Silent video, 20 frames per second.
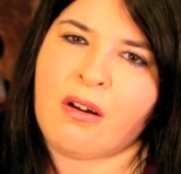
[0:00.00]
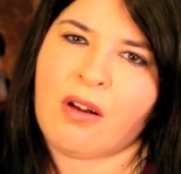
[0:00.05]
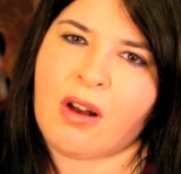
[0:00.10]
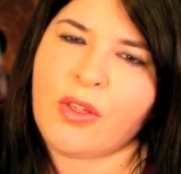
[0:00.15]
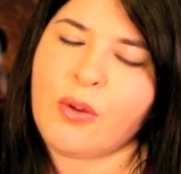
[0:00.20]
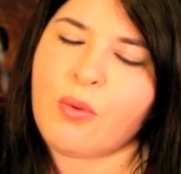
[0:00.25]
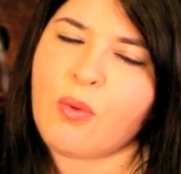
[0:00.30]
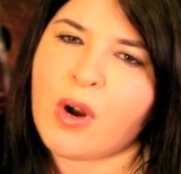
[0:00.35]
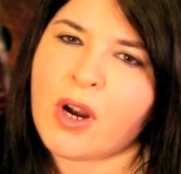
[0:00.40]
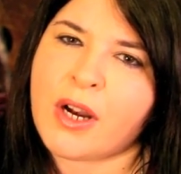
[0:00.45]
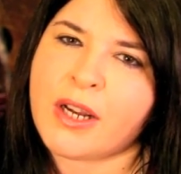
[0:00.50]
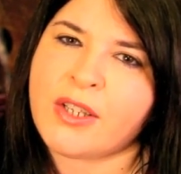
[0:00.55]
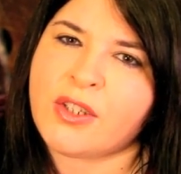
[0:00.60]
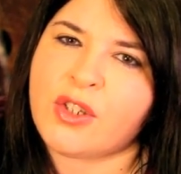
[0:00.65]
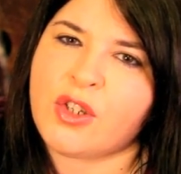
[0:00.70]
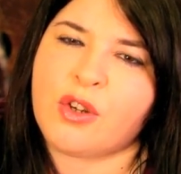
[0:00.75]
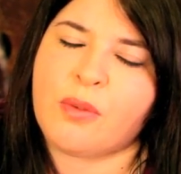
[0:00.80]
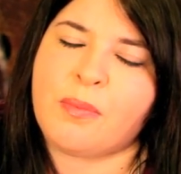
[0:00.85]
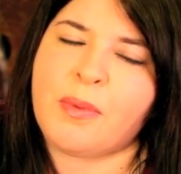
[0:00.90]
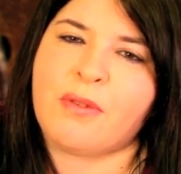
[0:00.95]

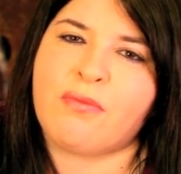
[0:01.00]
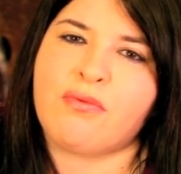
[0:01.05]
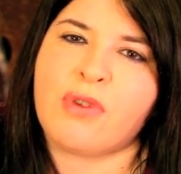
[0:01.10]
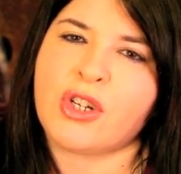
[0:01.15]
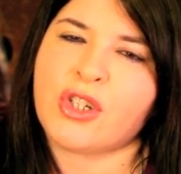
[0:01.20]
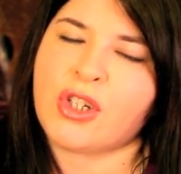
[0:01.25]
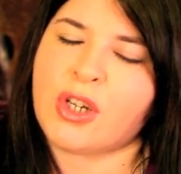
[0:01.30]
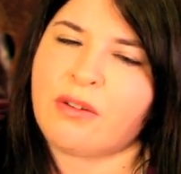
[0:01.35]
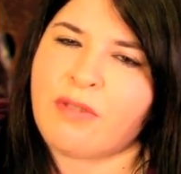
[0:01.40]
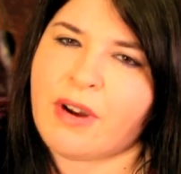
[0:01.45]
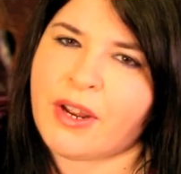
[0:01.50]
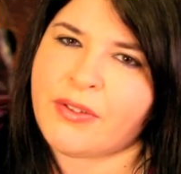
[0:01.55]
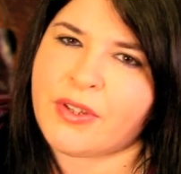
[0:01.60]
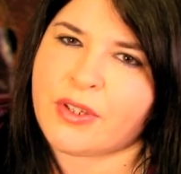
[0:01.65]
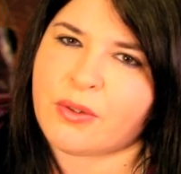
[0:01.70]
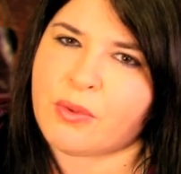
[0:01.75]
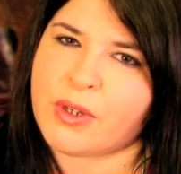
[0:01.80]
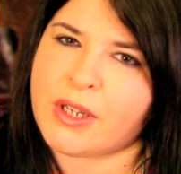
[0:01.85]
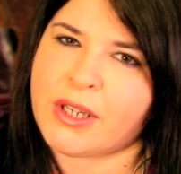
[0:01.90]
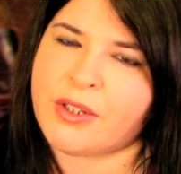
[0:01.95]
Otherwise, you could be rushing around
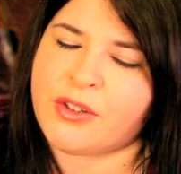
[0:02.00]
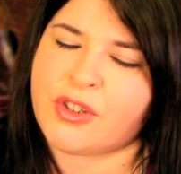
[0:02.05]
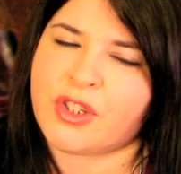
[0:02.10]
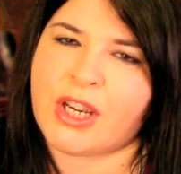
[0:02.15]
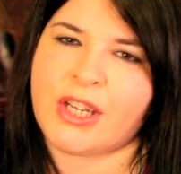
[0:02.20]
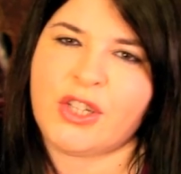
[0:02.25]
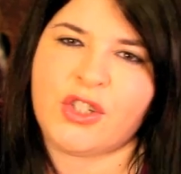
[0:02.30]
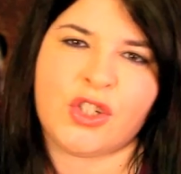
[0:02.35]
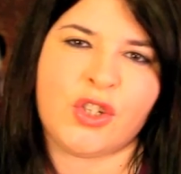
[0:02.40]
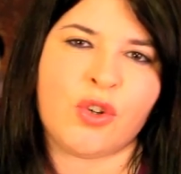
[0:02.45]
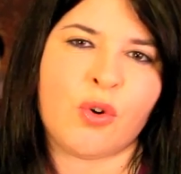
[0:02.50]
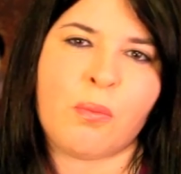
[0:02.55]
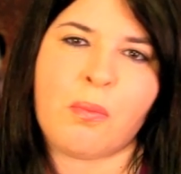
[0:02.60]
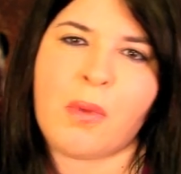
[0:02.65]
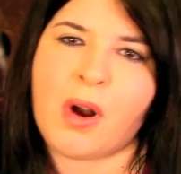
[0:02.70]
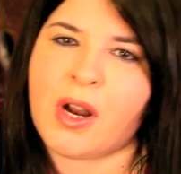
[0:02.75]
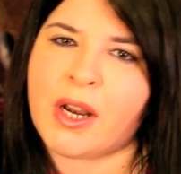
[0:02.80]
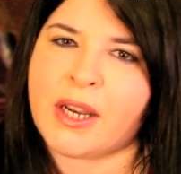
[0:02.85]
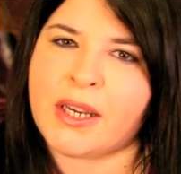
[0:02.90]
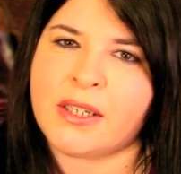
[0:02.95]
this week, changing your
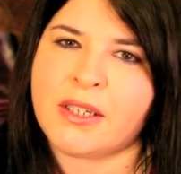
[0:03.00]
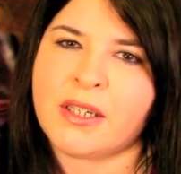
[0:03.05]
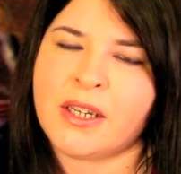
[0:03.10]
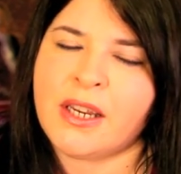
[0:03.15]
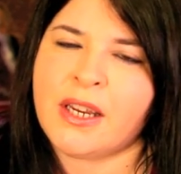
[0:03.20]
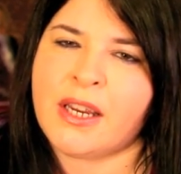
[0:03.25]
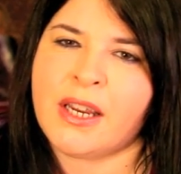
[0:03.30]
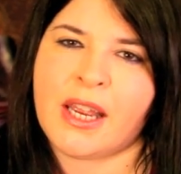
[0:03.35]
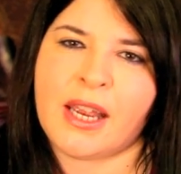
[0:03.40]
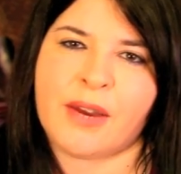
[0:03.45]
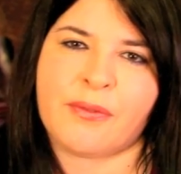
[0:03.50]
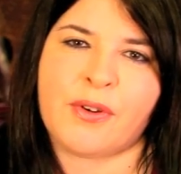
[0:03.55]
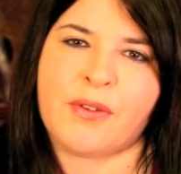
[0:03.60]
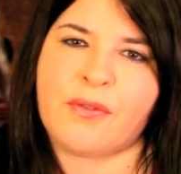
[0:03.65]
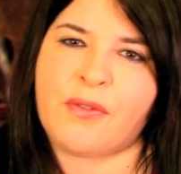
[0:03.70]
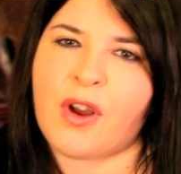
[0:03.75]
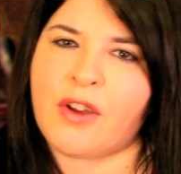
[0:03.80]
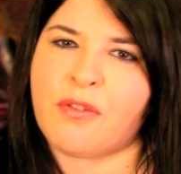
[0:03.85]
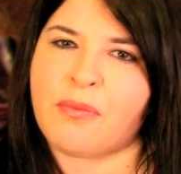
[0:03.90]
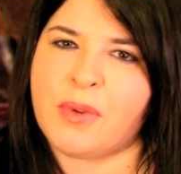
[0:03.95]
mind every
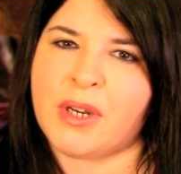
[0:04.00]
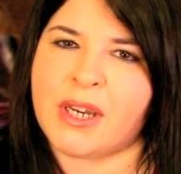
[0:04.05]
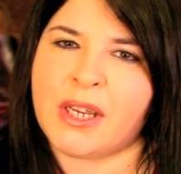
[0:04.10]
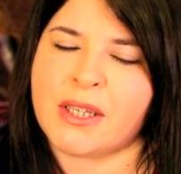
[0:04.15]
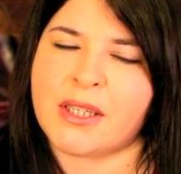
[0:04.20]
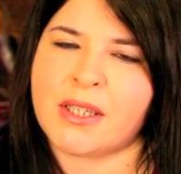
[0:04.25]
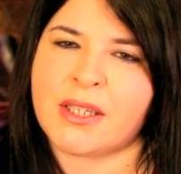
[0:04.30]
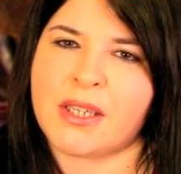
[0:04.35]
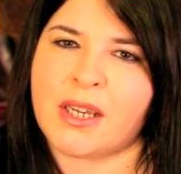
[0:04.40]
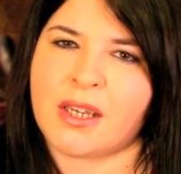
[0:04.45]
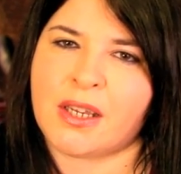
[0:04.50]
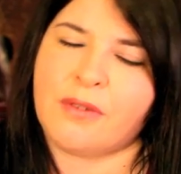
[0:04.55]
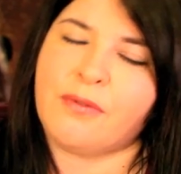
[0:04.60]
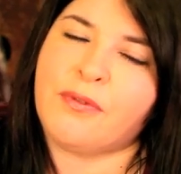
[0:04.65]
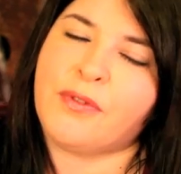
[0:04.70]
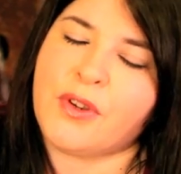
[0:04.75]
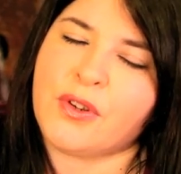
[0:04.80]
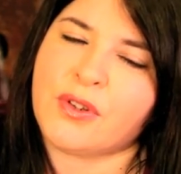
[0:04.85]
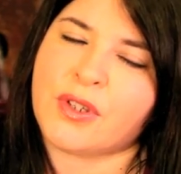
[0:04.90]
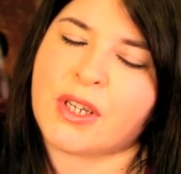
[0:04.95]
five minutes and
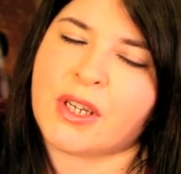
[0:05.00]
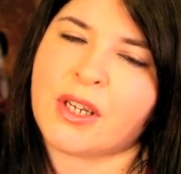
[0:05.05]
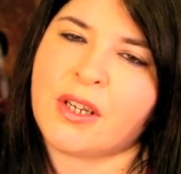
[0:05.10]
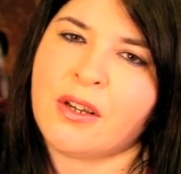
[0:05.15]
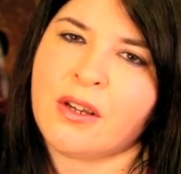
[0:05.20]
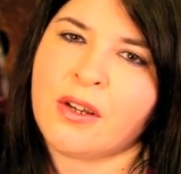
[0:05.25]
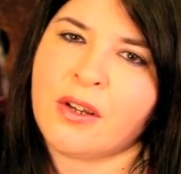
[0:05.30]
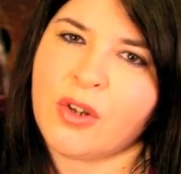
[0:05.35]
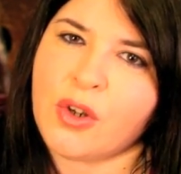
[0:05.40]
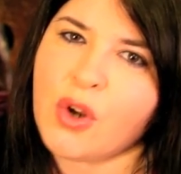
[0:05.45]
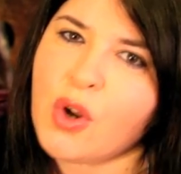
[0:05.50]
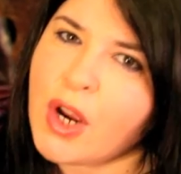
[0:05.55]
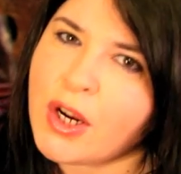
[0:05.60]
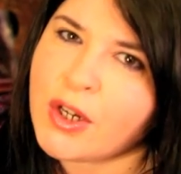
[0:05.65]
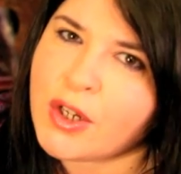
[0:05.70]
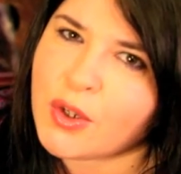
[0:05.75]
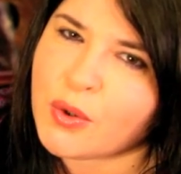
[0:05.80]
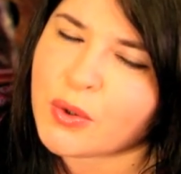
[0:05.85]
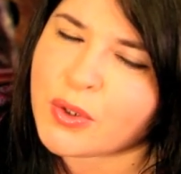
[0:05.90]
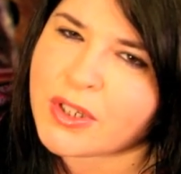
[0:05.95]
confusing not
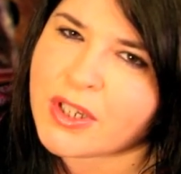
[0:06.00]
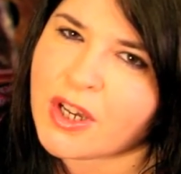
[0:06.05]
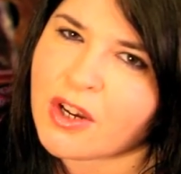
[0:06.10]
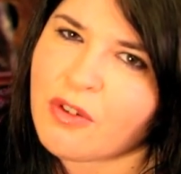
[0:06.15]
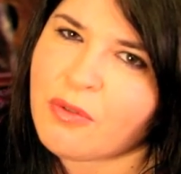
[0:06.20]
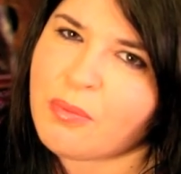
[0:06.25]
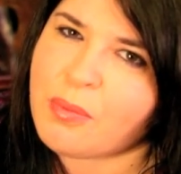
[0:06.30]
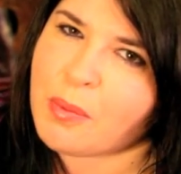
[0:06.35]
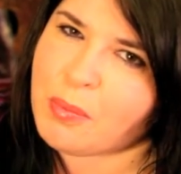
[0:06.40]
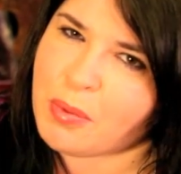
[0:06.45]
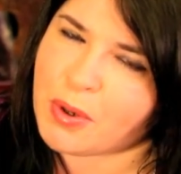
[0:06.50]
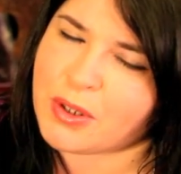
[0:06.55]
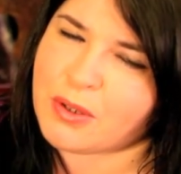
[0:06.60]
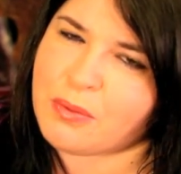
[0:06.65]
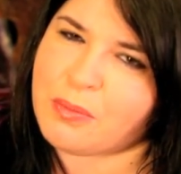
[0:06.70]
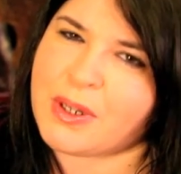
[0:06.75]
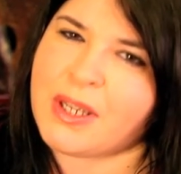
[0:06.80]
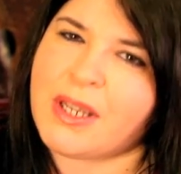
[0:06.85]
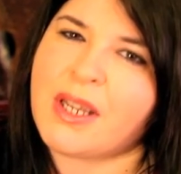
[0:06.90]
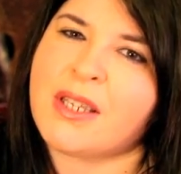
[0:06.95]
only yourself, but
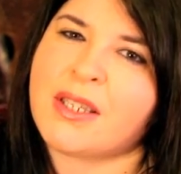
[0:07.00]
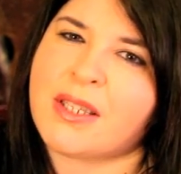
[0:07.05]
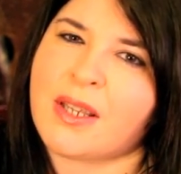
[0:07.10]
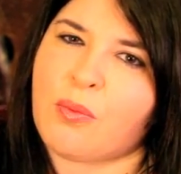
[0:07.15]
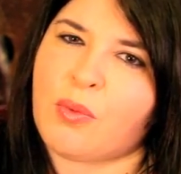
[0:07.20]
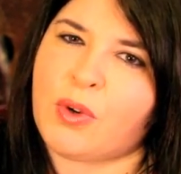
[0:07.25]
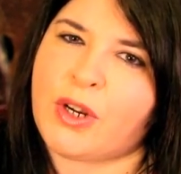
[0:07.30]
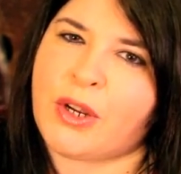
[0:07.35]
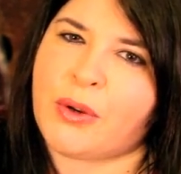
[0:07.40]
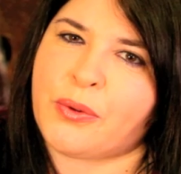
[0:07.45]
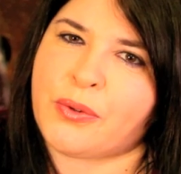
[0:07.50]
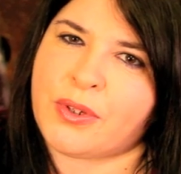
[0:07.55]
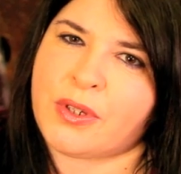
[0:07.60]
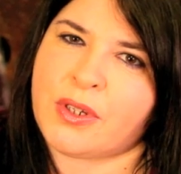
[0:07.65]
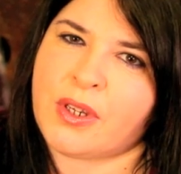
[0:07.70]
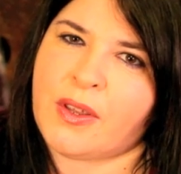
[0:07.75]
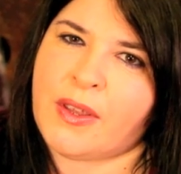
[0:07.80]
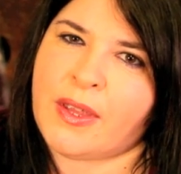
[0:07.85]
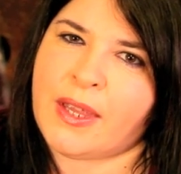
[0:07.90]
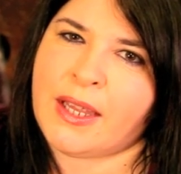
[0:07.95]
possibly someone else